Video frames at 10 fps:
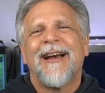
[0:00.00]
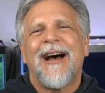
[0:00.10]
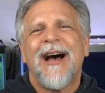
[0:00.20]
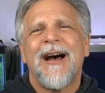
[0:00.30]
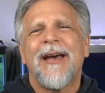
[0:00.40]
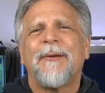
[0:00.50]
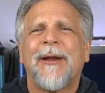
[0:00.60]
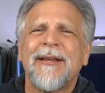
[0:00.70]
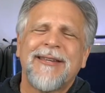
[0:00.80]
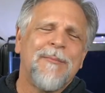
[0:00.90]
Uh, and
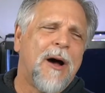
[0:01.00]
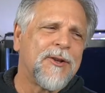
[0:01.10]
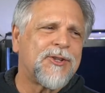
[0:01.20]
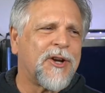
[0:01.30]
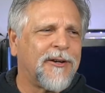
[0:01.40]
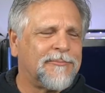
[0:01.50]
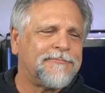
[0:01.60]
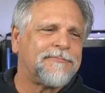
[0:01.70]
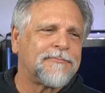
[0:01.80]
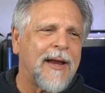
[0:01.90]
when I say monster,
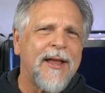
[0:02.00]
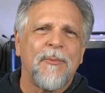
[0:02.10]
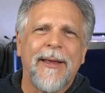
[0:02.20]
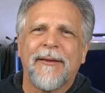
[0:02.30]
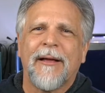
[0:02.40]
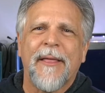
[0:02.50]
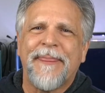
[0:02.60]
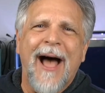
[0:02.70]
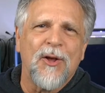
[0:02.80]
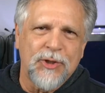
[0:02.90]
I don't mean a
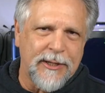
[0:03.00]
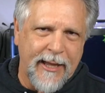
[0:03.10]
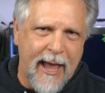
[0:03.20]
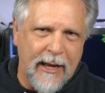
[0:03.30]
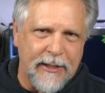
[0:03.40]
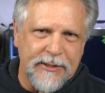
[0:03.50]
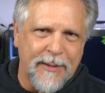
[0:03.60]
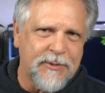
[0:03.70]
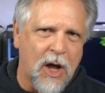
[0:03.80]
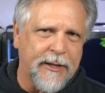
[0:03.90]
thousand gallons.
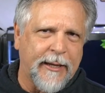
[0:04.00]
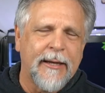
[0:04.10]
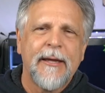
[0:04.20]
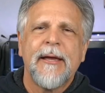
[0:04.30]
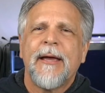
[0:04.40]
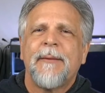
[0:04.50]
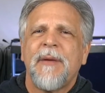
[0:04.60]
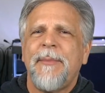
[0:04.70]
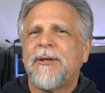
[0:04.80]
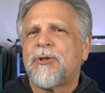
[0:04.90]
I'm talking
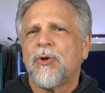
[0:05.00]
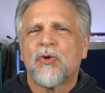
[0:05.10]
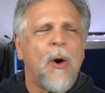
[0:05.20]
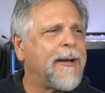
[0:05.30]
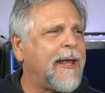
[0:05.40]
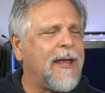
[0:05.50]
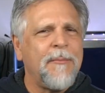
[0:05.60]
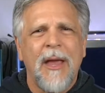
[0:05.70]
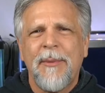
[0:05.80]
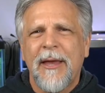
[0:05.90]
maybe 220,
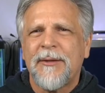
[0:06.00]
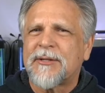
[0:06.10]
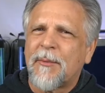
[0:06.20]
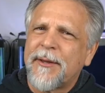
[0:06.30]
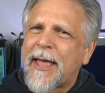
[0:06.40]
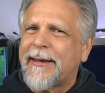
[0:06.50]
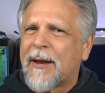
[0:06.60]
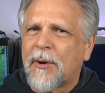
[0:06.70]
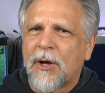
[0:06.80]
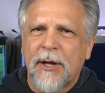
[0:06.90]
maybe somewhere in that
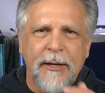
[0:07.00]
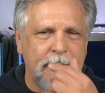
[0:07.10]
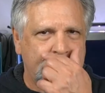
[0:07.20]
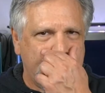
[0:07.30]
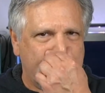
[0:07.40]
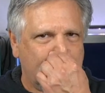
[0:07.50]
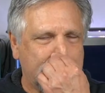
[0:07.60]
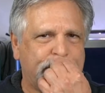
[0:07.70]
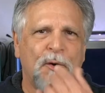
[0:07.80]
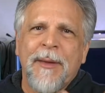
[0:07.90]
neighborhood,
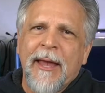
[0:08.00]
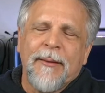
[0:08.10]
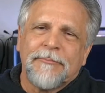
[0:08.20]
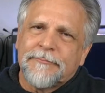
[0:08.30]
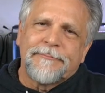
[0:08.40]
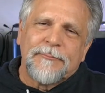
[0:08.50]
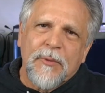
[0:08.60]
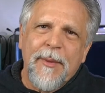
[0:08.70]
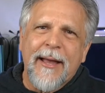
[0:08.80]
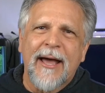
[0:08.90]
which for me
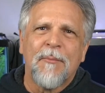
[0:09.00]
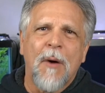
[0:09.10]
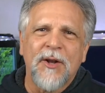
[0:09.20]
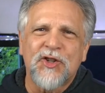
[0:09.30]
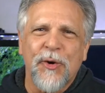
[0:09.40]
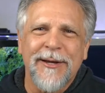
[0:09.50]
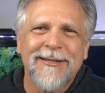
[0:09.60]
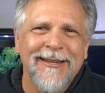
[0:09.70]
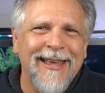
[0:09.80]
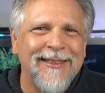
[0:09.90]
would be kind of
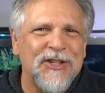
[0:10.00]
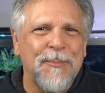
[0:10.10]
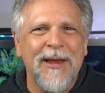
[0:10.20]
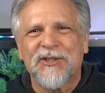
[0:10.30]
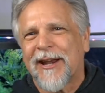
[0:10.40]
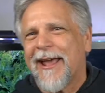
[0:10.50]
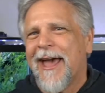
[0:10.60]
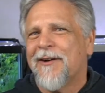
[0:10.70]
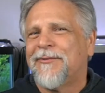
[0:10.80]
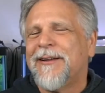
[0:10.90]
monstrous in the space that I
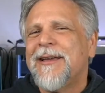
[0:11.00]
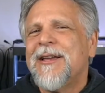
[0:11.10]
have.